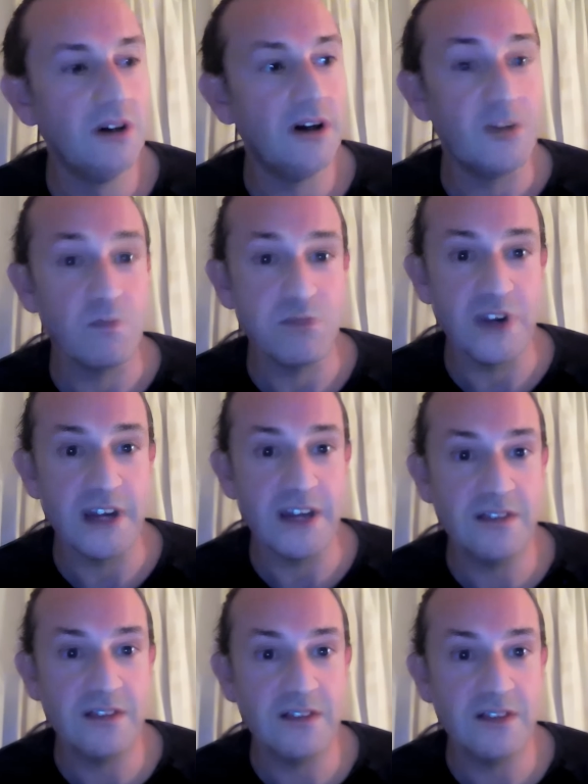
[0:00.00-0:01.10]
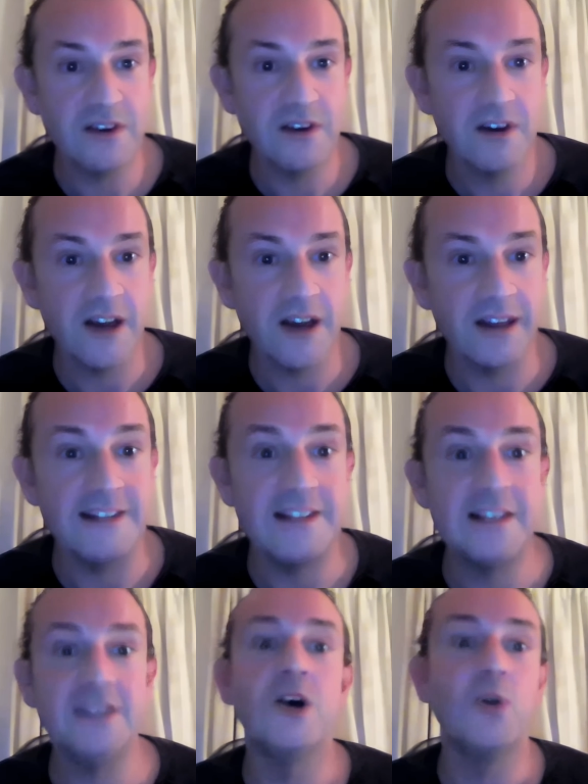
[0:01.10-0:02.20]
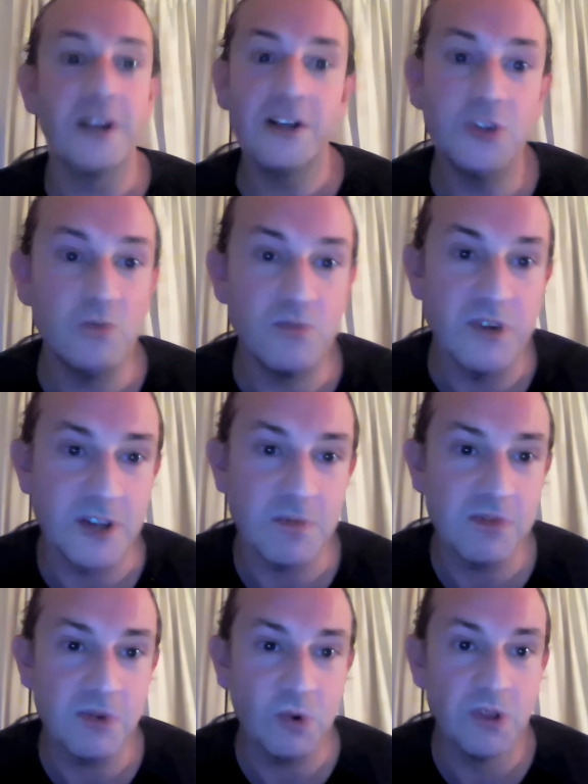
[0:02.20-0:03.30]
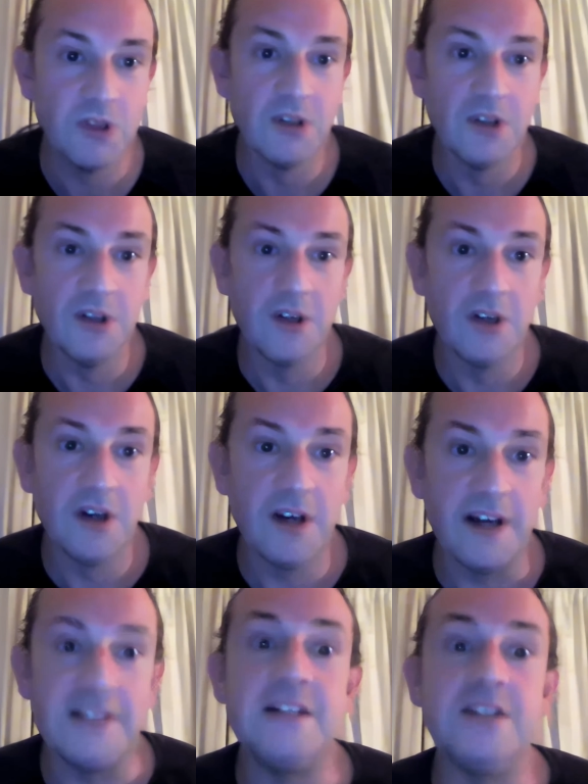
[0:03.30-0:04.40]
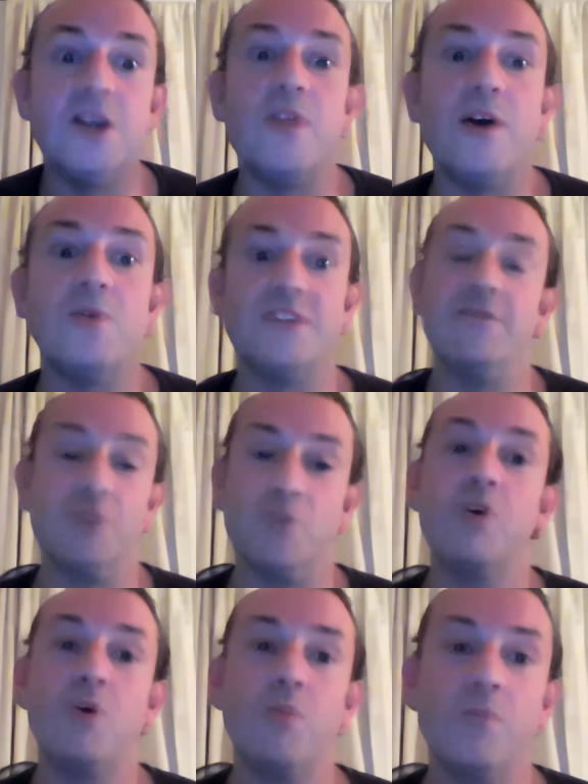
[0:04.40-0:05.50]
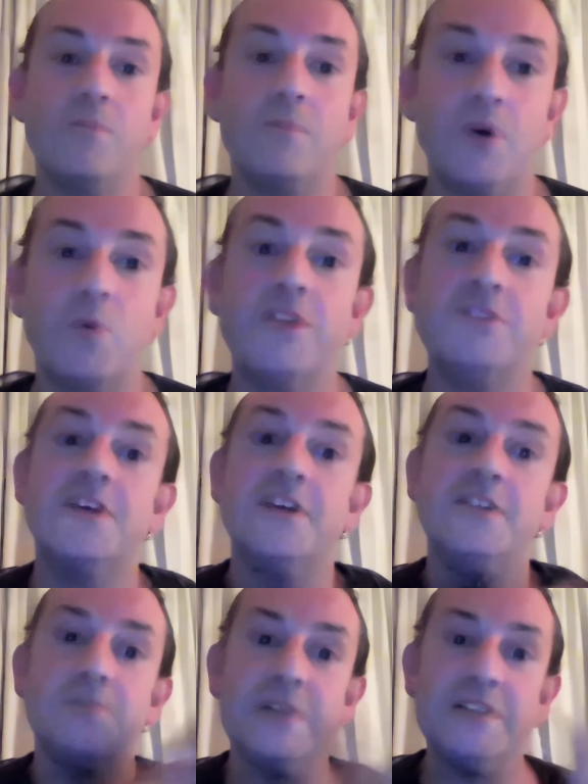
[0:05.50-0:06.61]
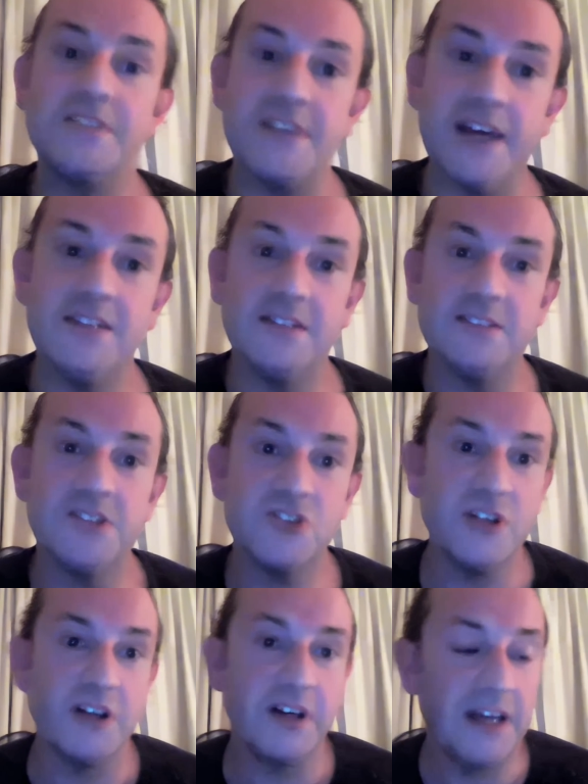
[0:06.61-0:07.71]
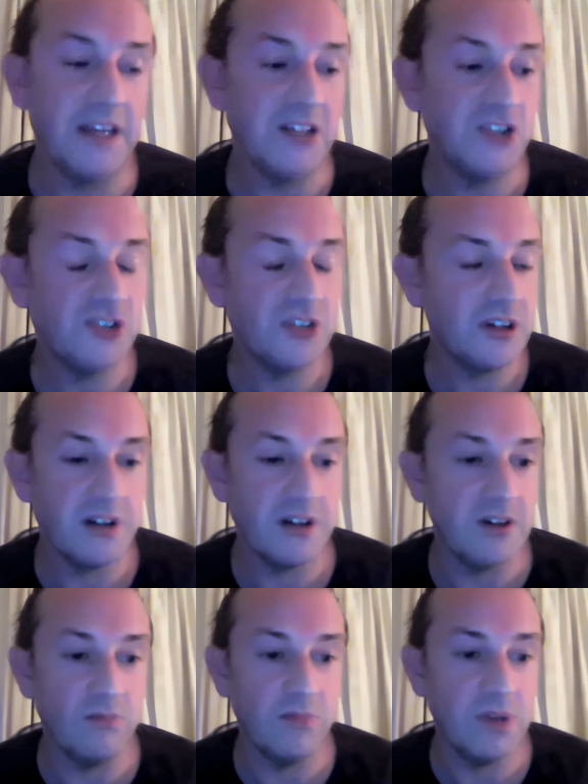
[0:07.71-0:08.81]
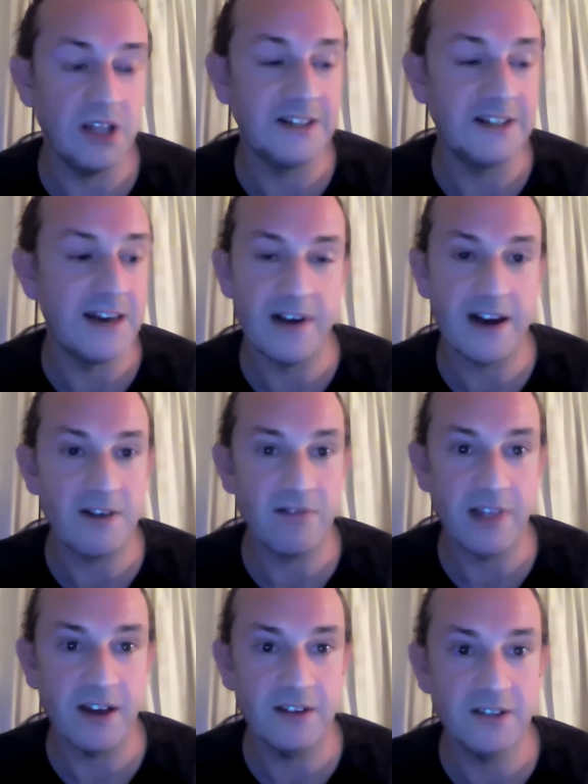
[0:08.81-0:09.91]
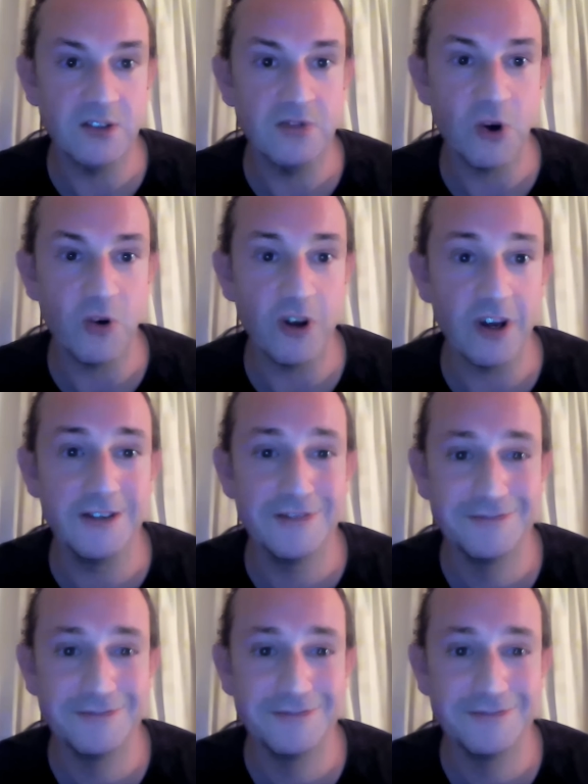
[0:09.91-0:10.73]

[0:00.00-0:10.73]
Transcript: I could breathe. And I didn't know that I couldn't breathe before. Mm. I didn't know there was even a problem. But once it's been said at such a young age, um, I'll never have that euphoric